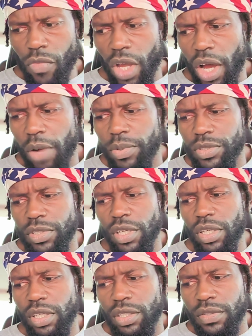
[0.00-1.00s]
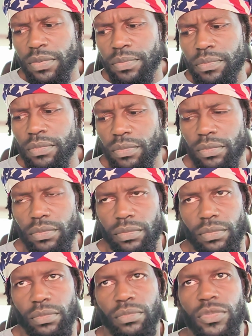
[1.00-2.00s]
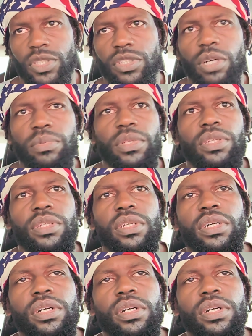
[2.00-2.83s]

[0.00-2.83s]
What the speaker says: I was thinking something